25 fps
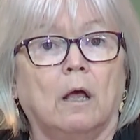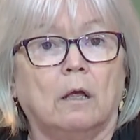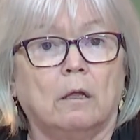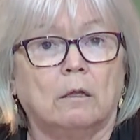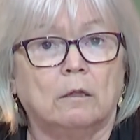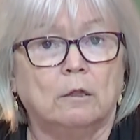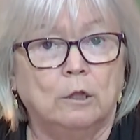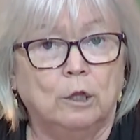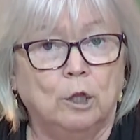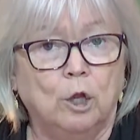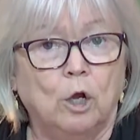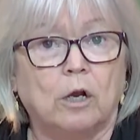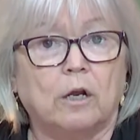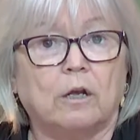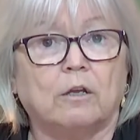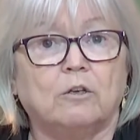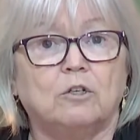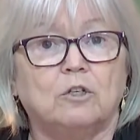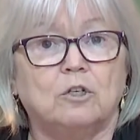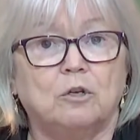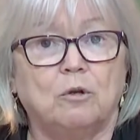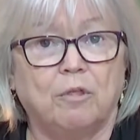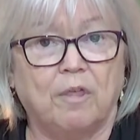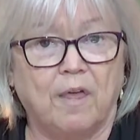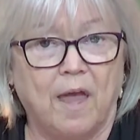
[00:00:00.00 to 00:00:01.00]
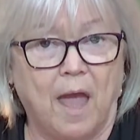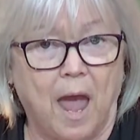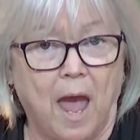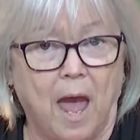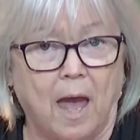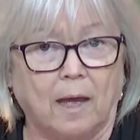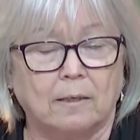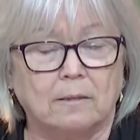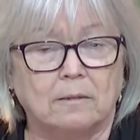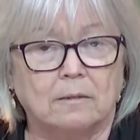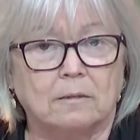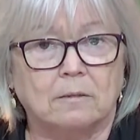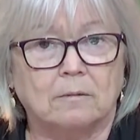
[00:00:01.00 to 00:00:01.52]
look to
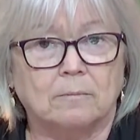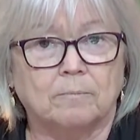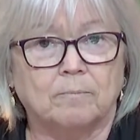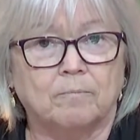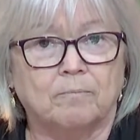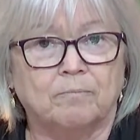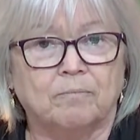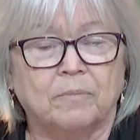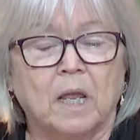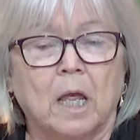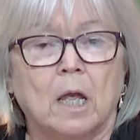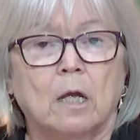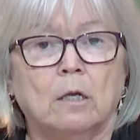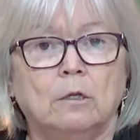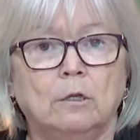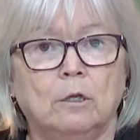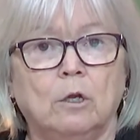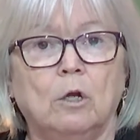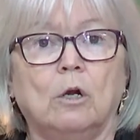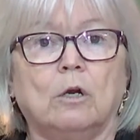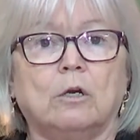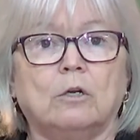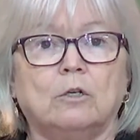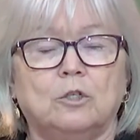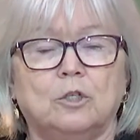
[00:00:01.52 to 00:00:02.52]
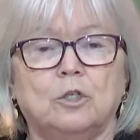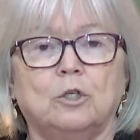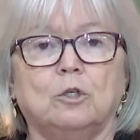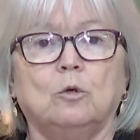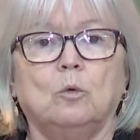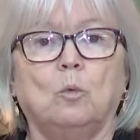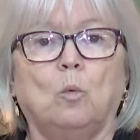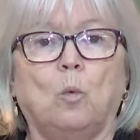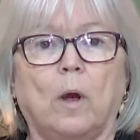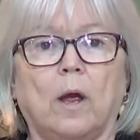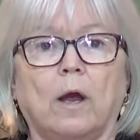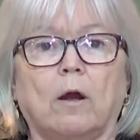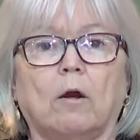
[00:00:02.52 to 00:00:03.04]
that. Look to,
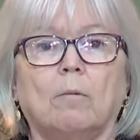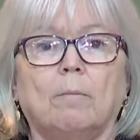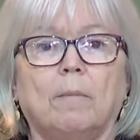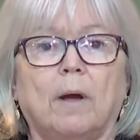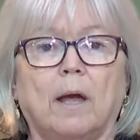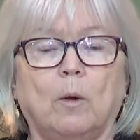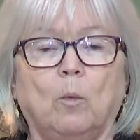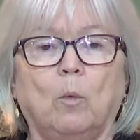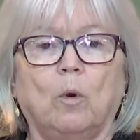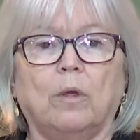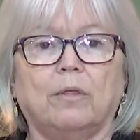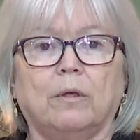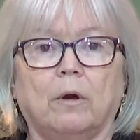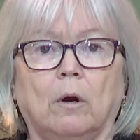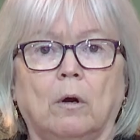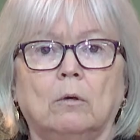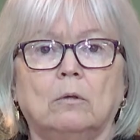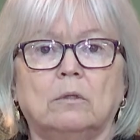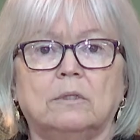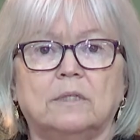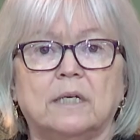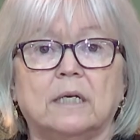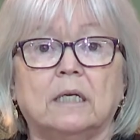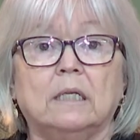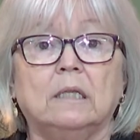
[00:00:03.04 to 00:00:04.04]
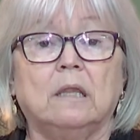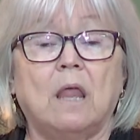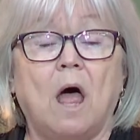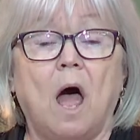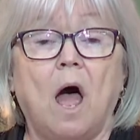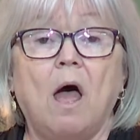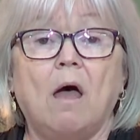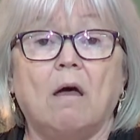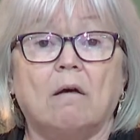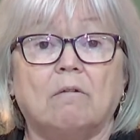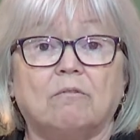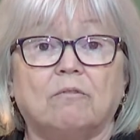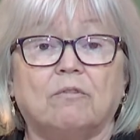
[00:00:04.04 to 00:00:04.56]
where am I withholding
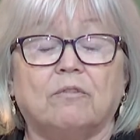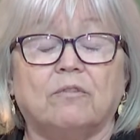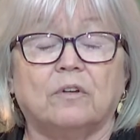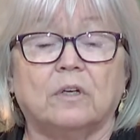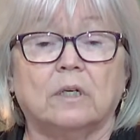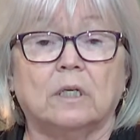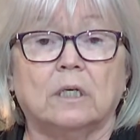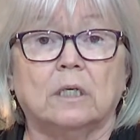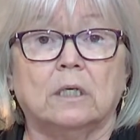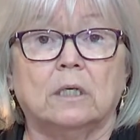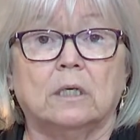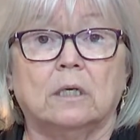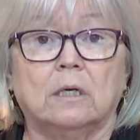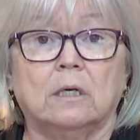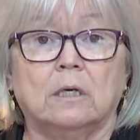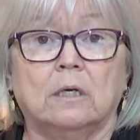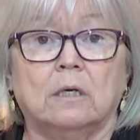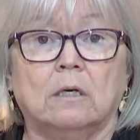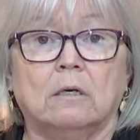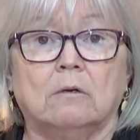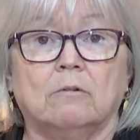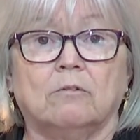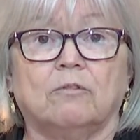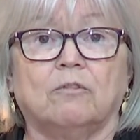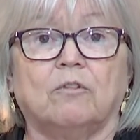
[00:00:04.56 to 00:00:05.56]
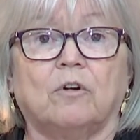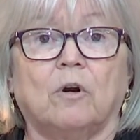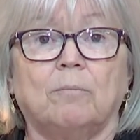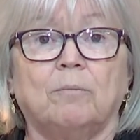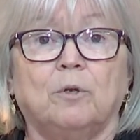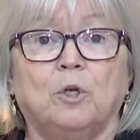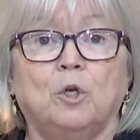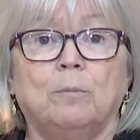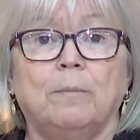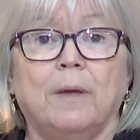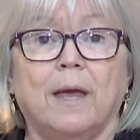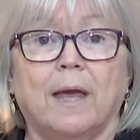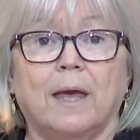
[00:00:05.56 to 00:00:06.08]
love from
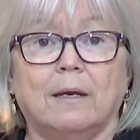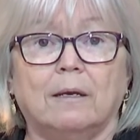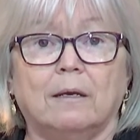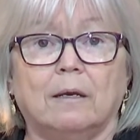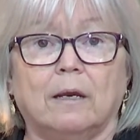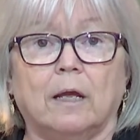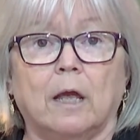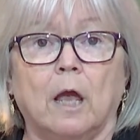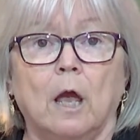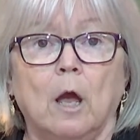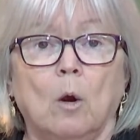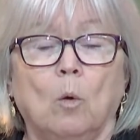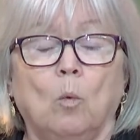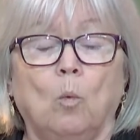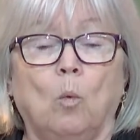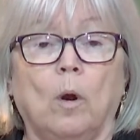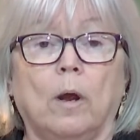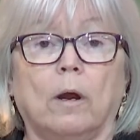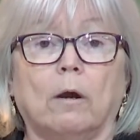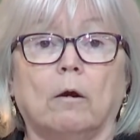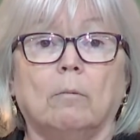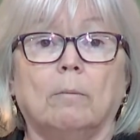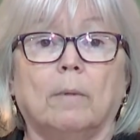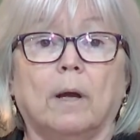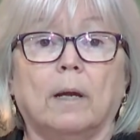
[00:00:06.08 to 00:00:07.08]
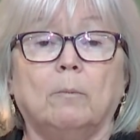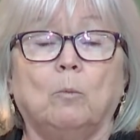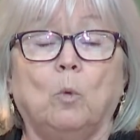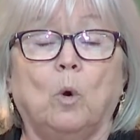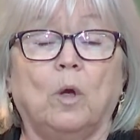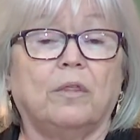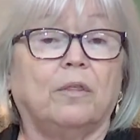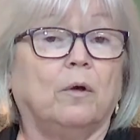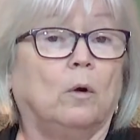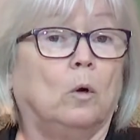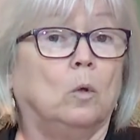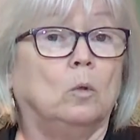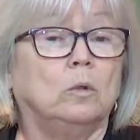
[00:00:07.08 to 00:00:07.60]
humanity? Where am I
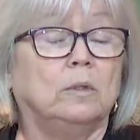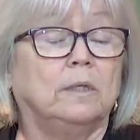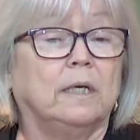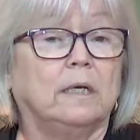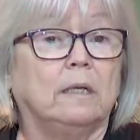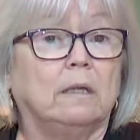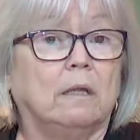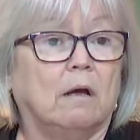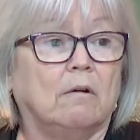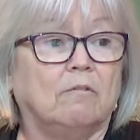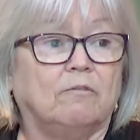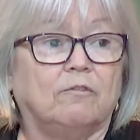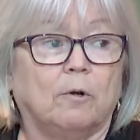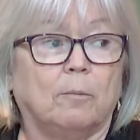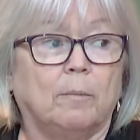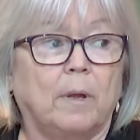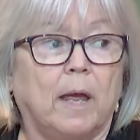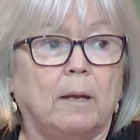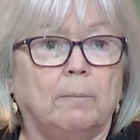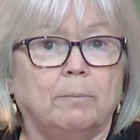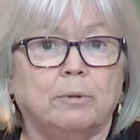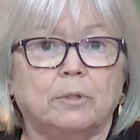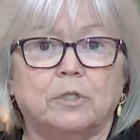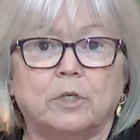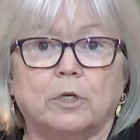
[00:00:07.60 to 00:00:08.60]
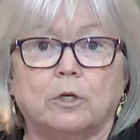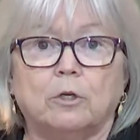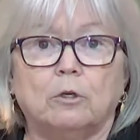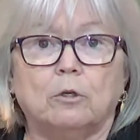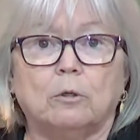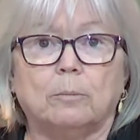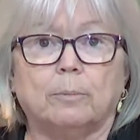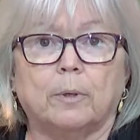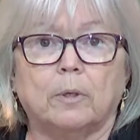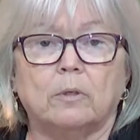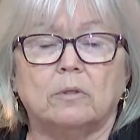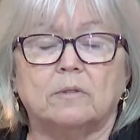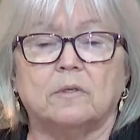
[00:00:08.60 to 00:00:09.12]
withholding love from a particular
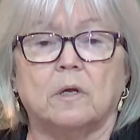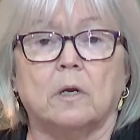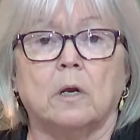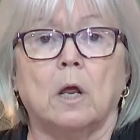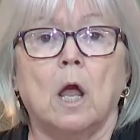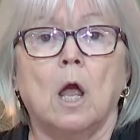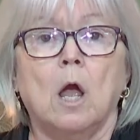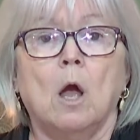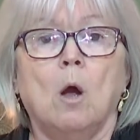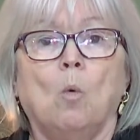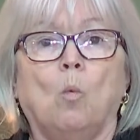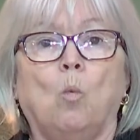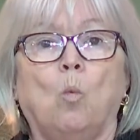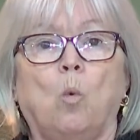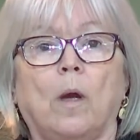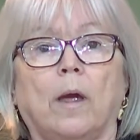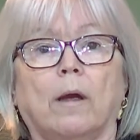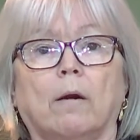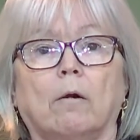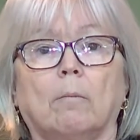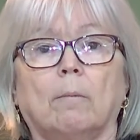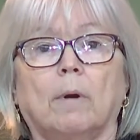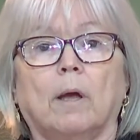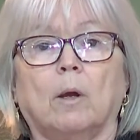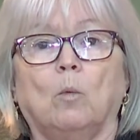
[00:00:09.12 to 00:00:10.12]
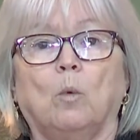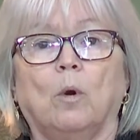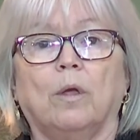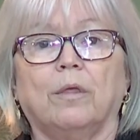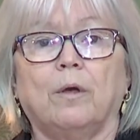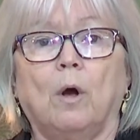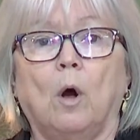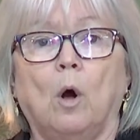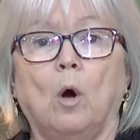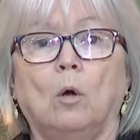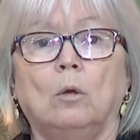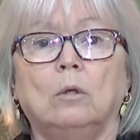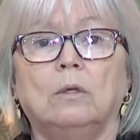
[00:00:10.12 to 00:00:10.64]
person? Where am I
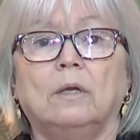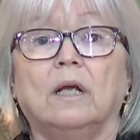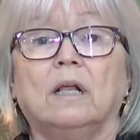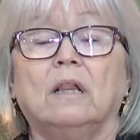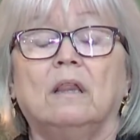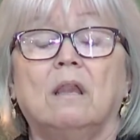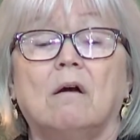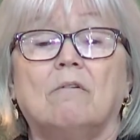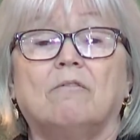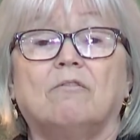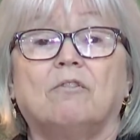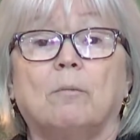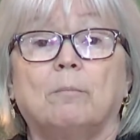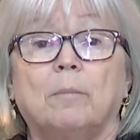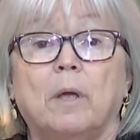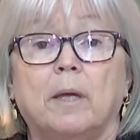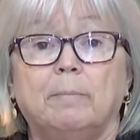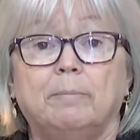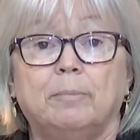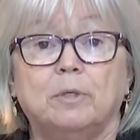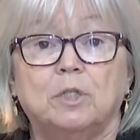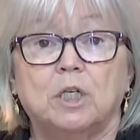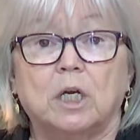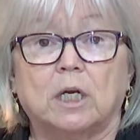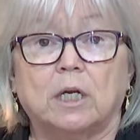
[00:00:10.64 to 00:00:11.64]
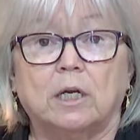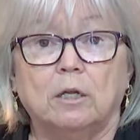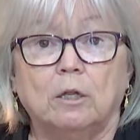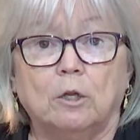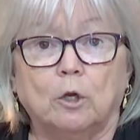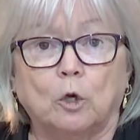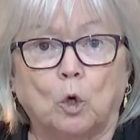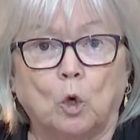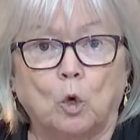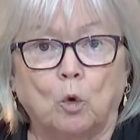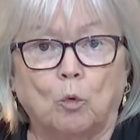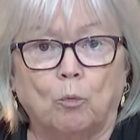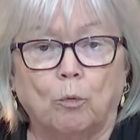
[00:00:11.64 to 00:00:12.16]
withholding love from a
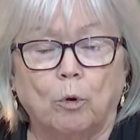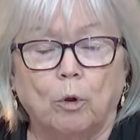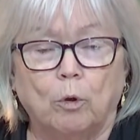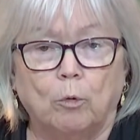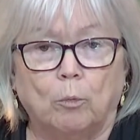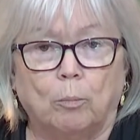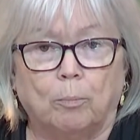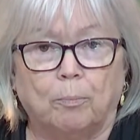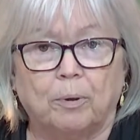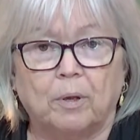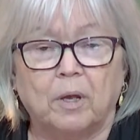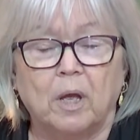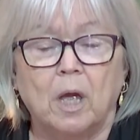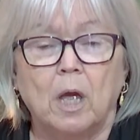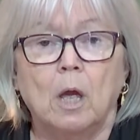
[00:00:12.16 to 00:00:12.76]
particular group?